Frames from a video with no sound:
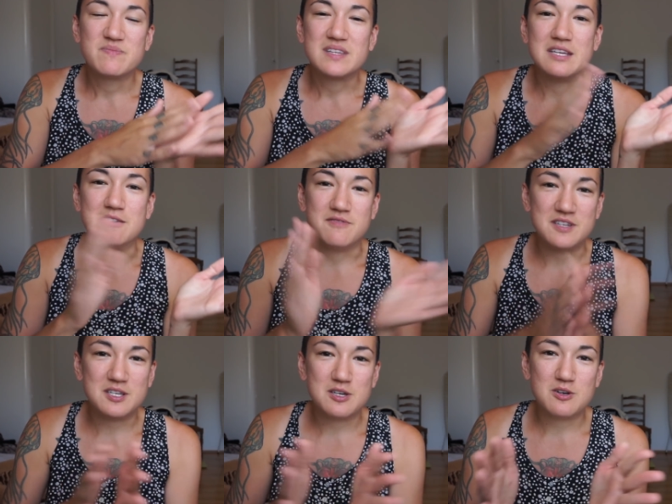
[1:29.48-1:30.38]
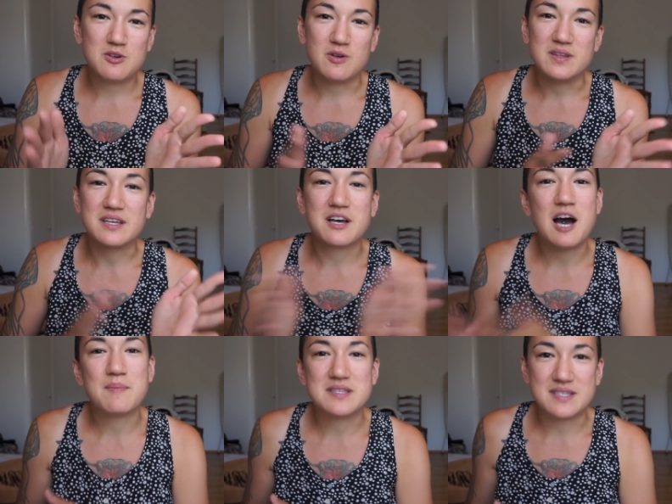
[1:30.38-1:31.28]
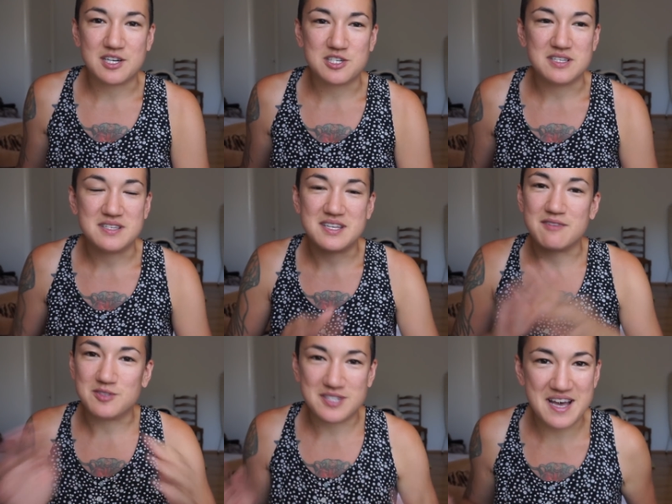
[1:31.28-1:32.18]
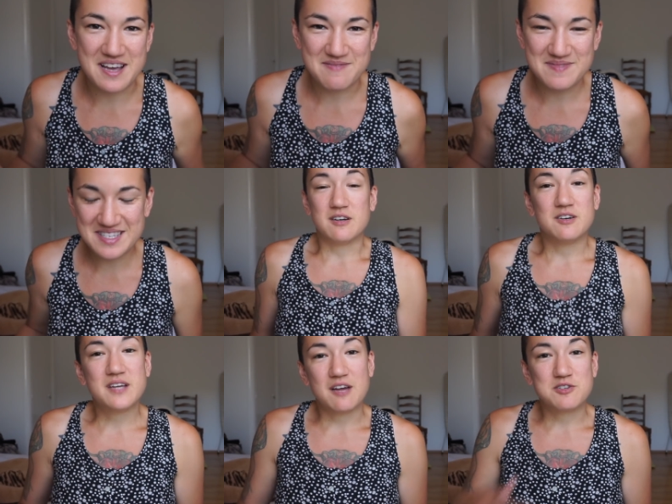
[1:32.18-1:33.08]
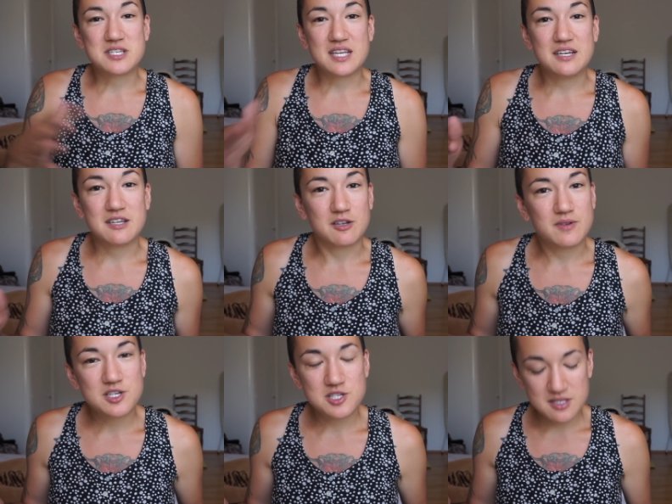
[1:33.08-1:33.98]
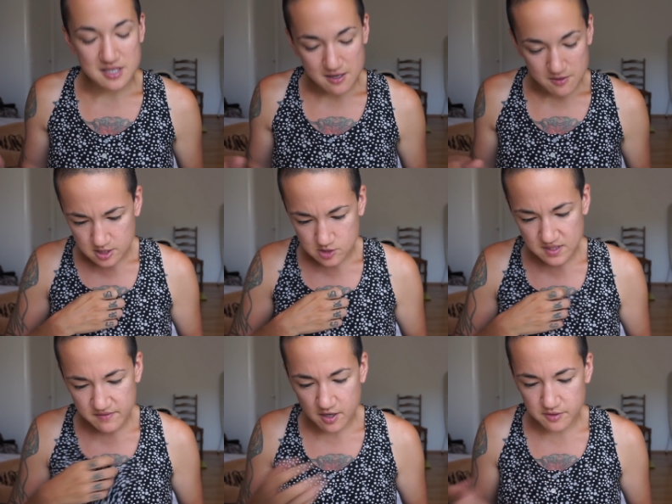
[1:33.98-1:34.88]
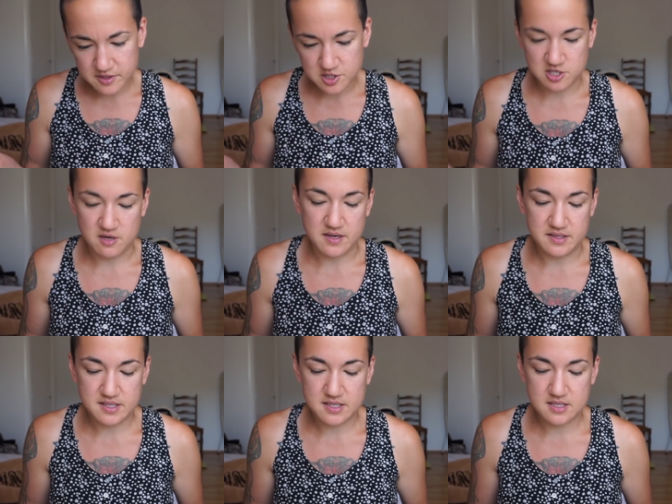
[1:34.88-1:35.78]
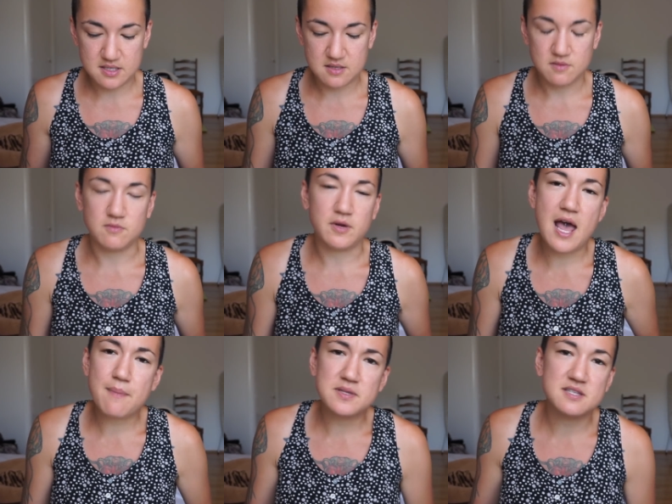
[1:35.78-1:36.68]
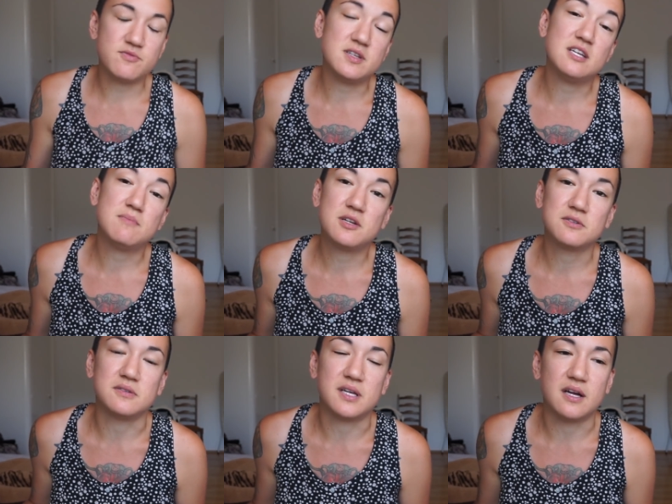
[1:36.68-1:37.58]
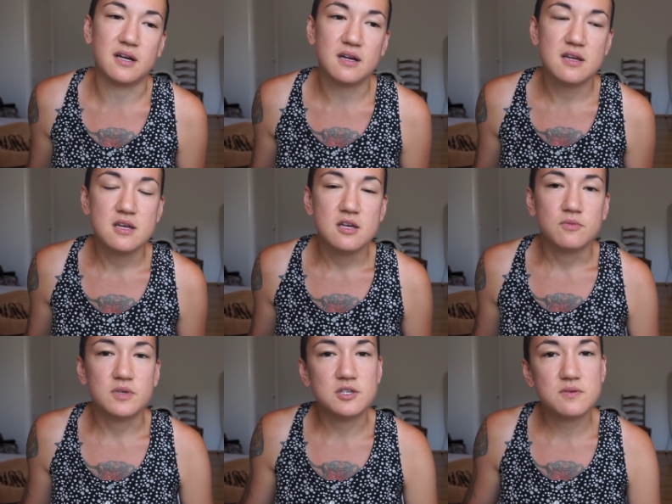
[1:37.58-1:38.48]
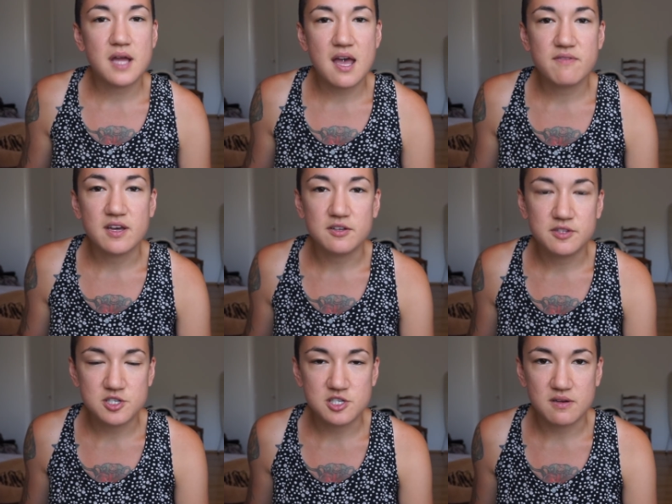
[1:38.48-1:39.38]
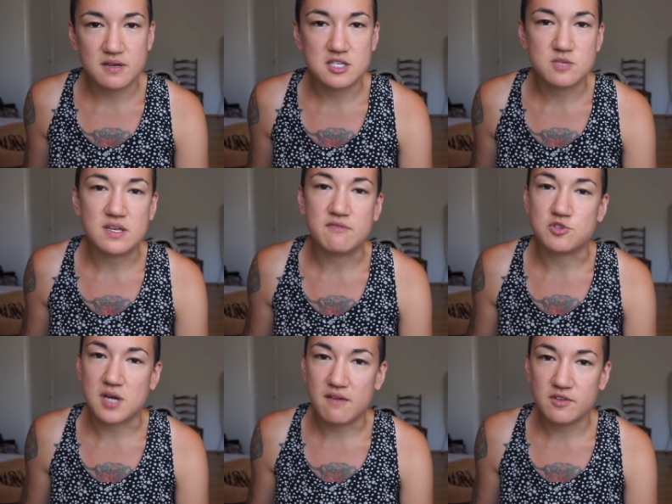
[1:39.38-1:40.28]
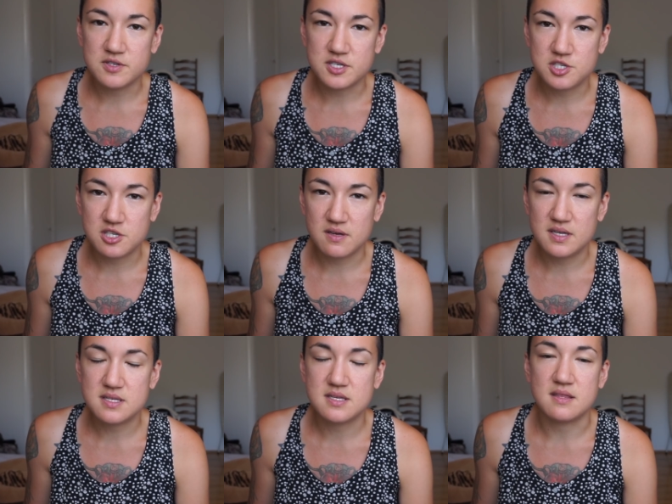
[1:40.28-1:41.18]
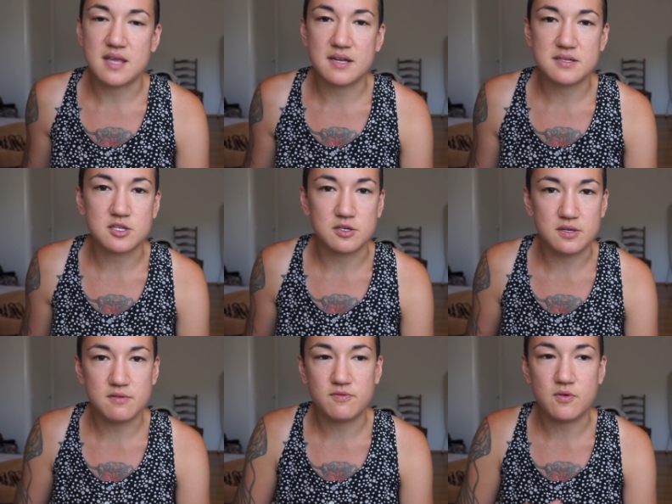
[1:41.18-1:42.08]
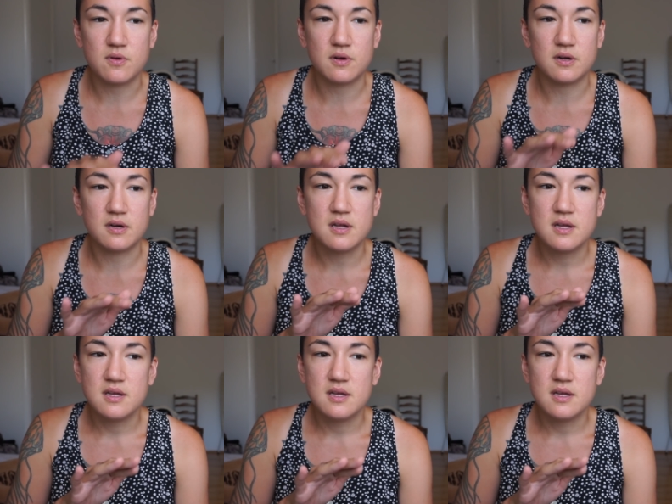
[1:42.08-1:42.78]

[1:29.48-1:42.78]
in a video or in the comment section several times. Okay, I'll just get into the questions now. Do we have health insurance? What happens if we need medical care? We don't have health insurance. We have traveler's insurance. That is good for